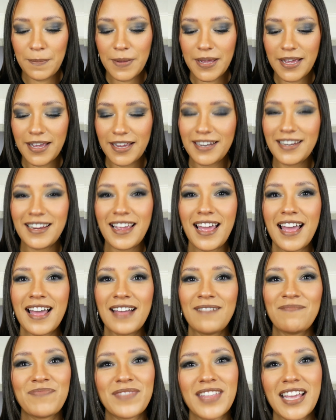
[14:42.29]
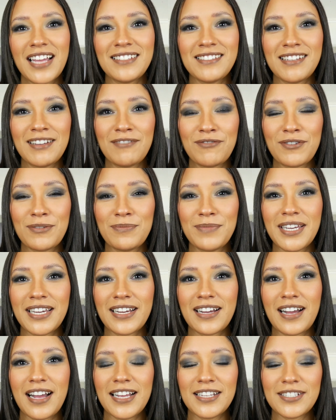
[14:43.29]
But yeah, that's it from
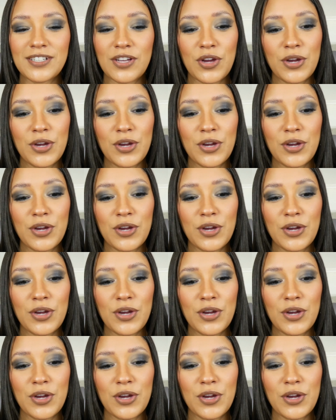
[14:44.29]
me, guys.